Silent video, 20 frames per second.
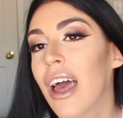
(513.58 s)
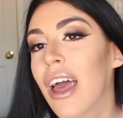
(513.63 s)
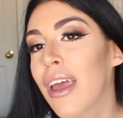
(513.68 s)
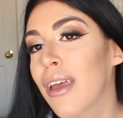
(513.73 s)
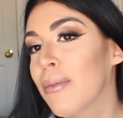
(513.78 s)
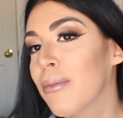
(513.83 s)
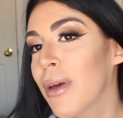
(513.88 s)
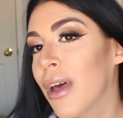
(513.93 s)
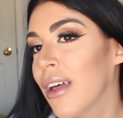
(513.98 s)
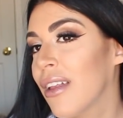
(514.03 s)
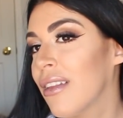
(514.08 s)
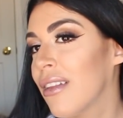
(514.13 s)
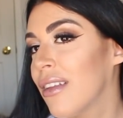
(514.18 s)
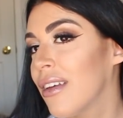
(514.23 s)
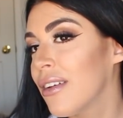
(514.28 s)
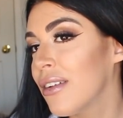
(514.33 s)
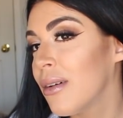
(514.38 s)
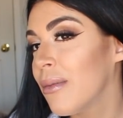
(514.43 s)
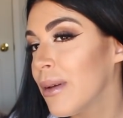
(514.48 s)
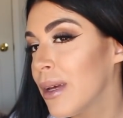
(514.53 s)
I'm a
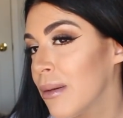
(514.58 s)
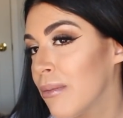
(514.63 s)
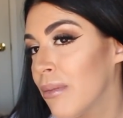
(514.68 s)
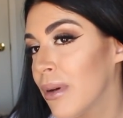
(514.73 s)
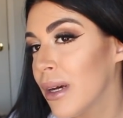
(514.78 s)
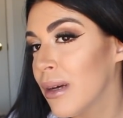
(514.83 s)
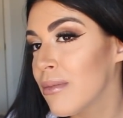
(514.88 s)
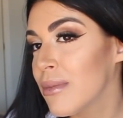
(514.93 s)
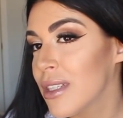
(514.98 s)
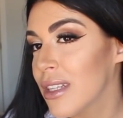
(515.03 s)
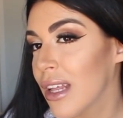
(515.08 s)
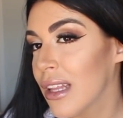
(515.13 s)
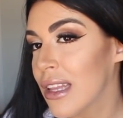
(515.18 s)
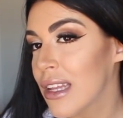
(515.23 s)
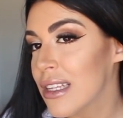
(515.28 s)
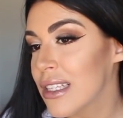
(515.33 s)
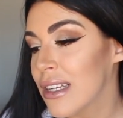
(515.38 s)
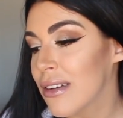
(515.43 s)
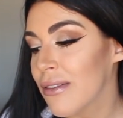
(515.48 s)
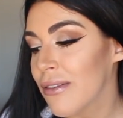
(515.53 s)
little bit bummed that
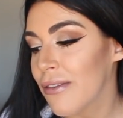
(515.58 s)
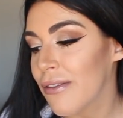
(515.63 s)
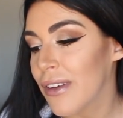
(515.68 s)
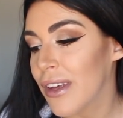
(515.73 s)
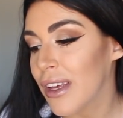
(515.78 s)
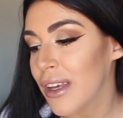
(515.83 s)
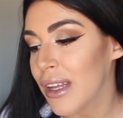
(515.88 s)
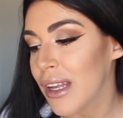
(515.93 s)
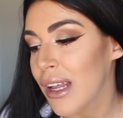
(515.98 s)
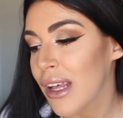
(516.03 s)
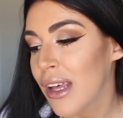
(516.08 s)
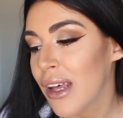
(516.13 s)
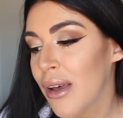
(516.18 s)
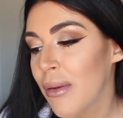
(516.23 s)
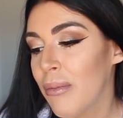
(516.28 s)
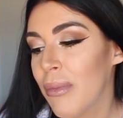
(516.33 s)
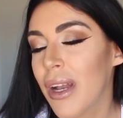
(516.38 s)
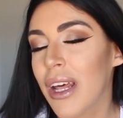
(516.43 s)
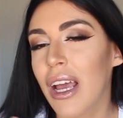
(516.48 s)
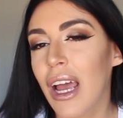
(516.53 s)
they didn't fit,
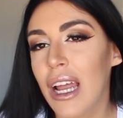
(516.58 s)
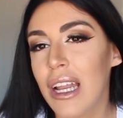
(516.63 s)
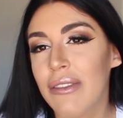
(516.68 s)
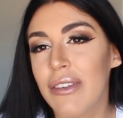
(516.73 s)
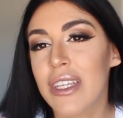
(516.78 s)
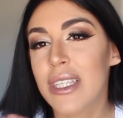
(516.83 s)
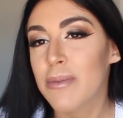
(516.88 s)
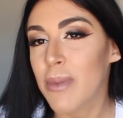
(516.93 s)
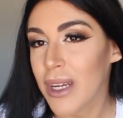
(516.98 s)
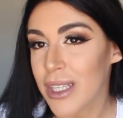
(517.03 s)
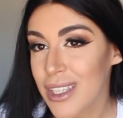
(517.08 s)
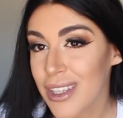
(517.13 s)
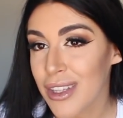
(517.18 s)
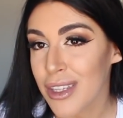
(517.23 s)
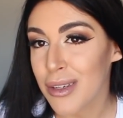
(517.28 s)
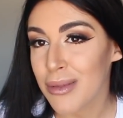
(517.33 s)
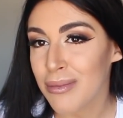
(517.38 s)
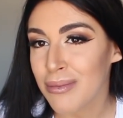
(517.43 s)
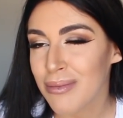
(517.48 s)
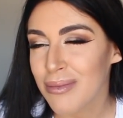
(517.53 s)
but I kind of expected
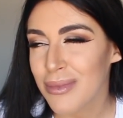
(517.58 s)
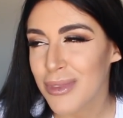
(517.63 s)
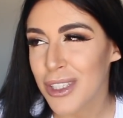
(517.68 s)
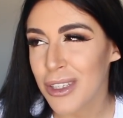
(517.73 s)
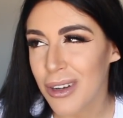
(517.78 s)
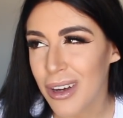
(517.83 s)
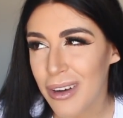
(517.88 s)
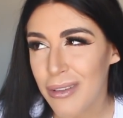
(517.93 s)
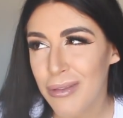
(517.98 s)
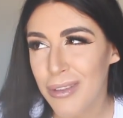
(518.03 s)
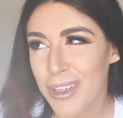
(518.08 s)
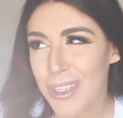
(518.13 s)
them to not